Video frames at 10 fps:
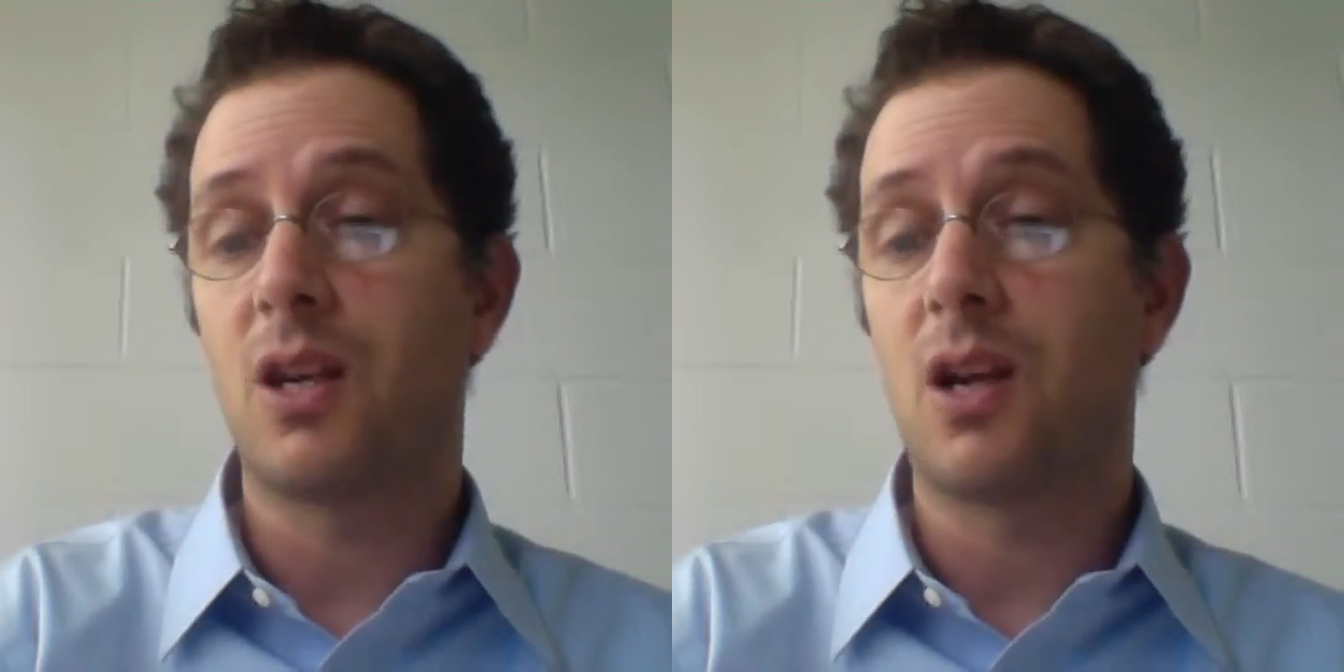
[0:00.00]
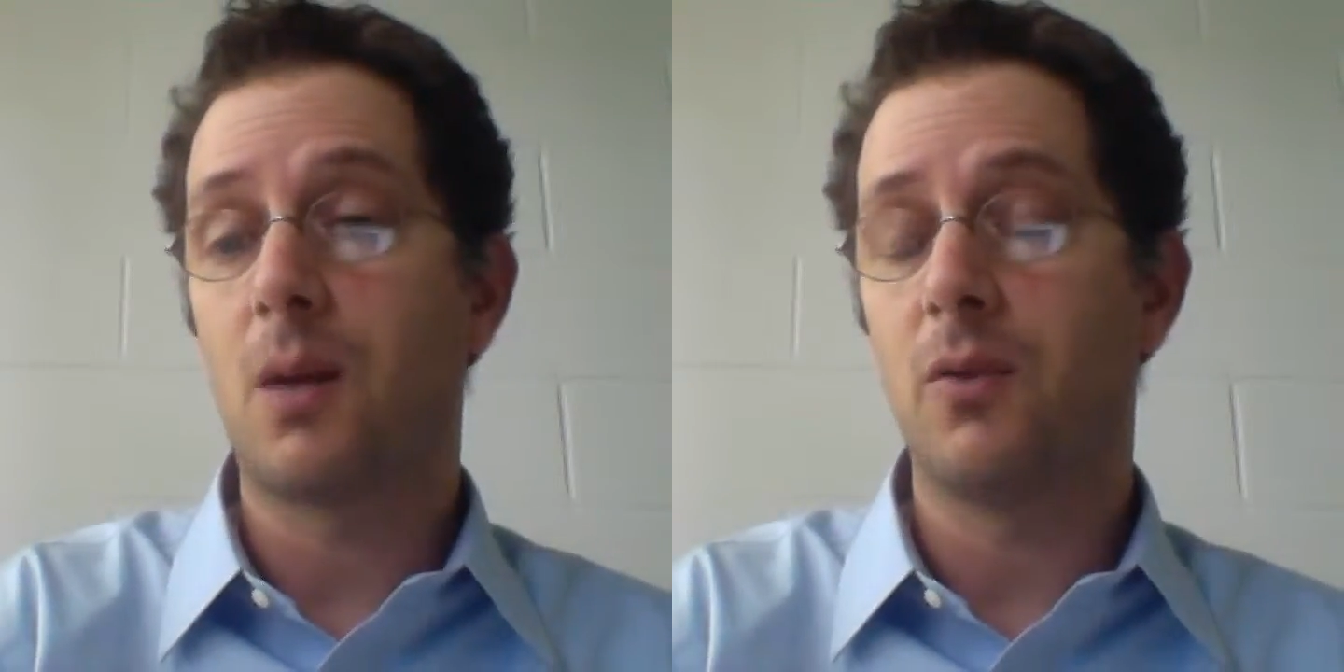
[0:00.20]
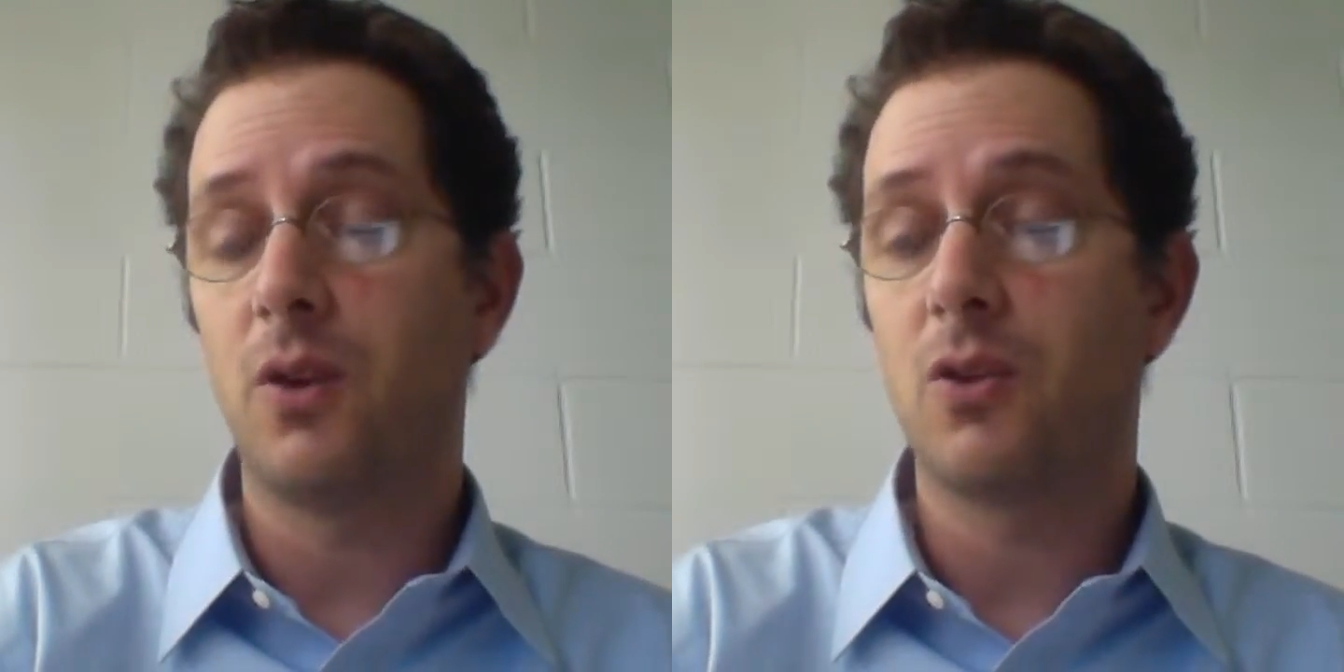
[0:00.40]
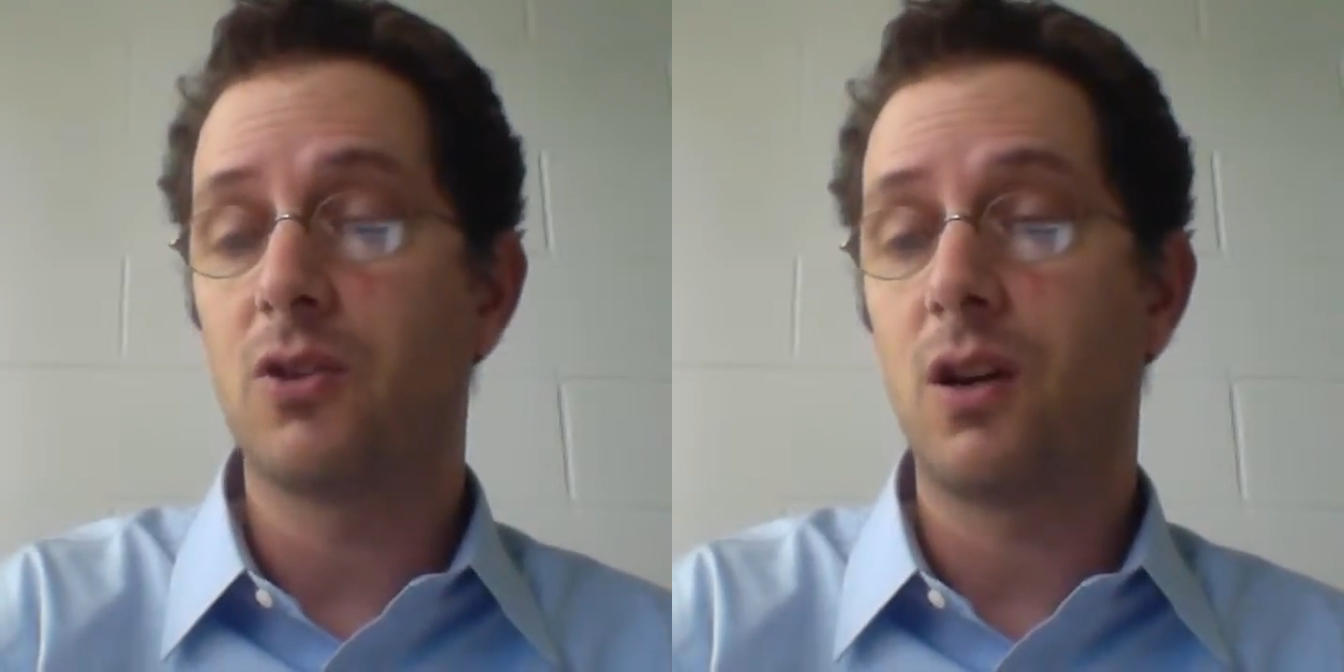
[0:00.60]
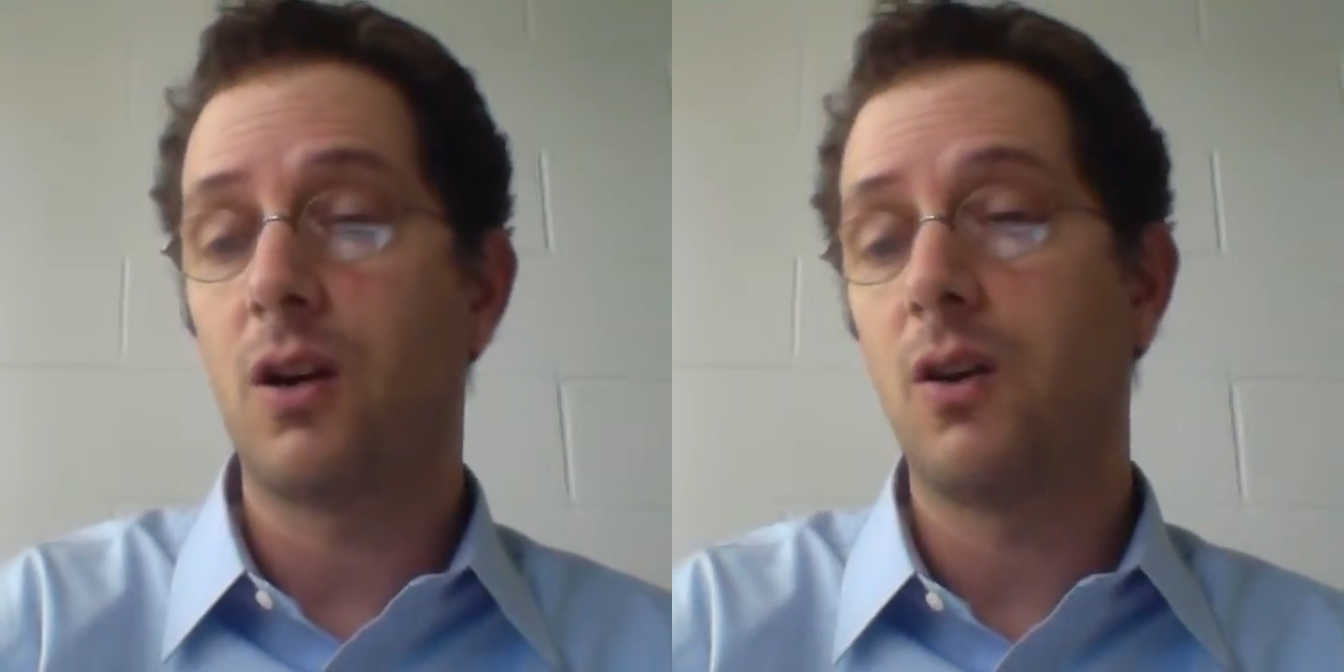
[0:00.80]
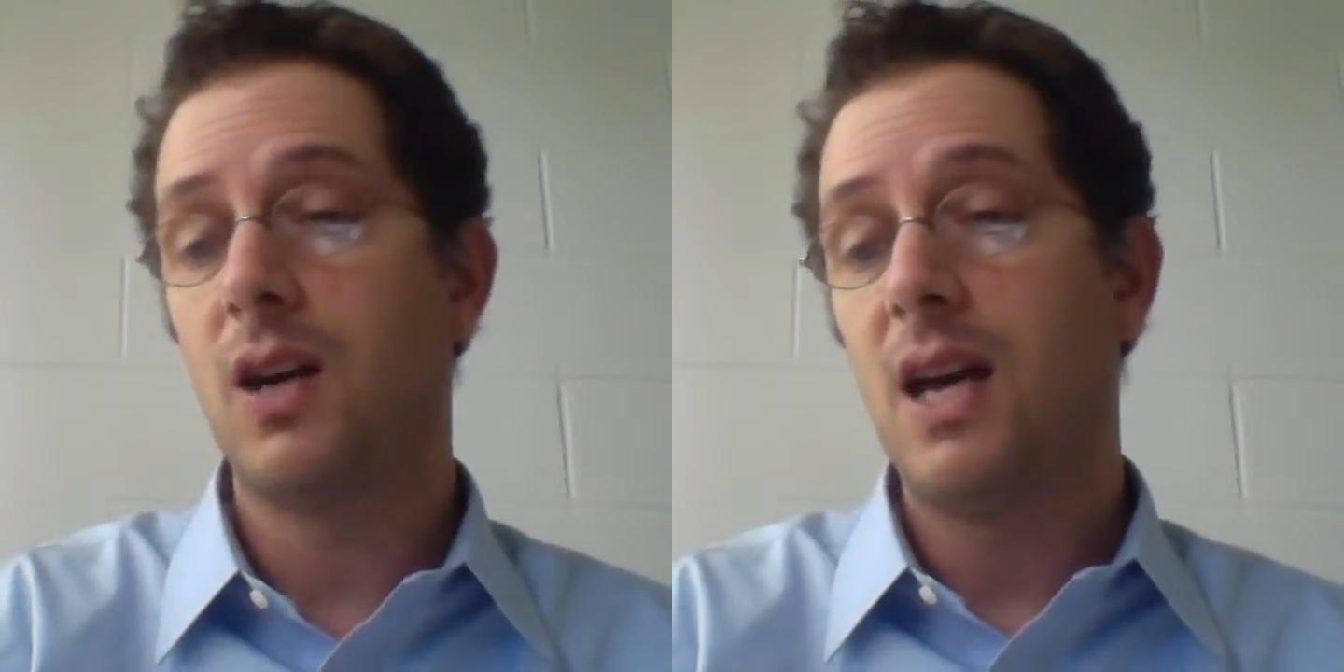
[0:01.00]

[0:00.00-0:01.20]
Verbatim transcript: a couple of years ago.